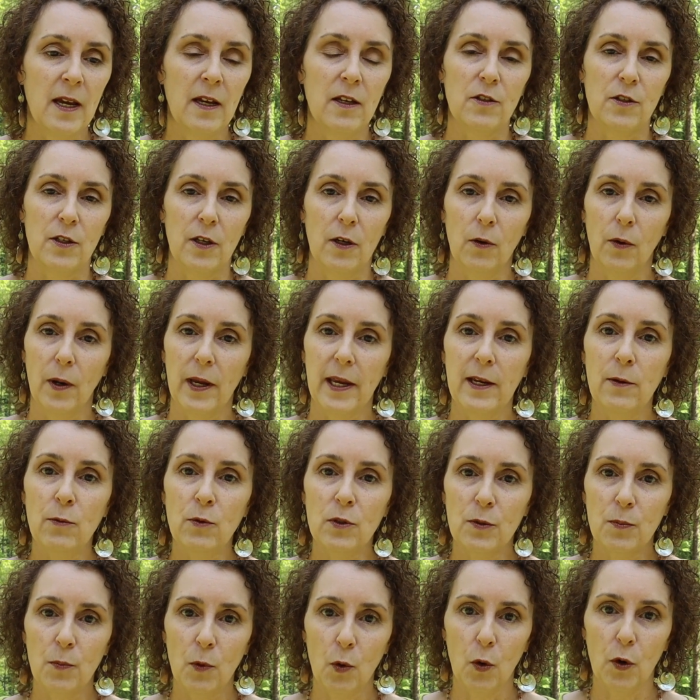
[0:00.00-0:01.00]
So he
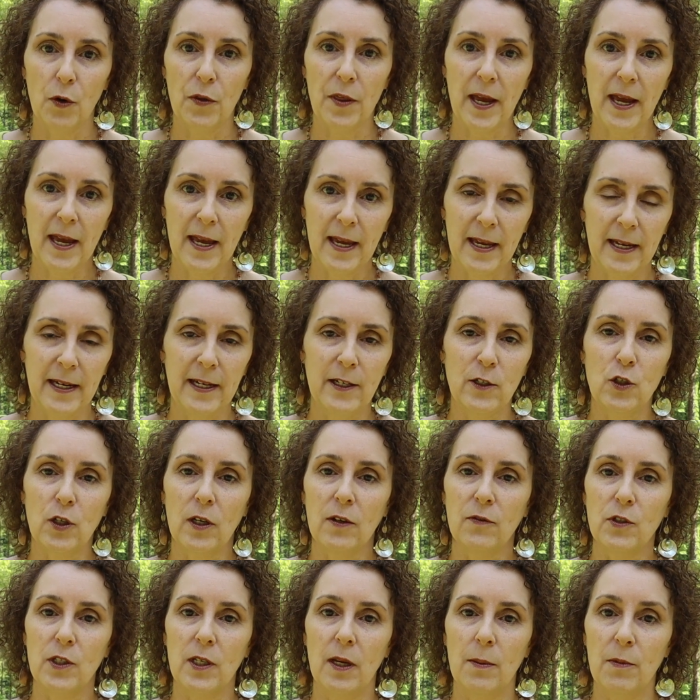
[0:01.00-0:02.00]
was more the age
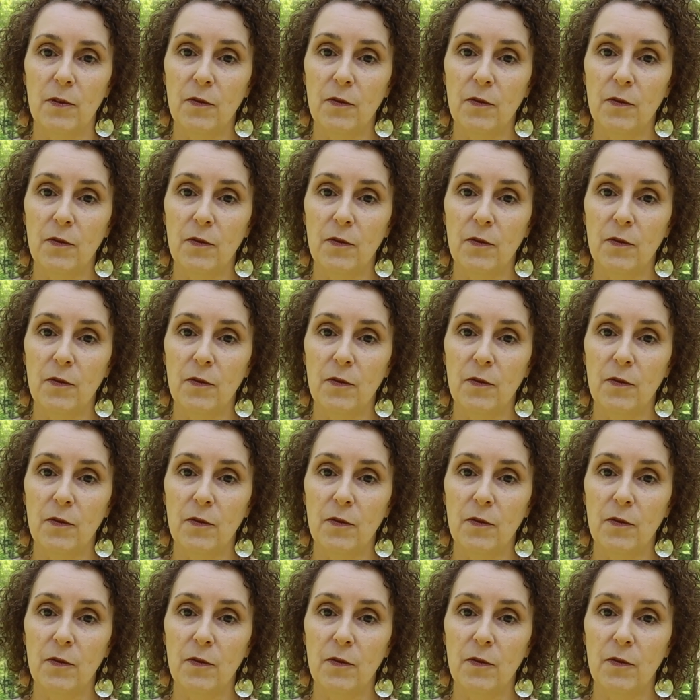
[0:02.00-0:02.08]
of some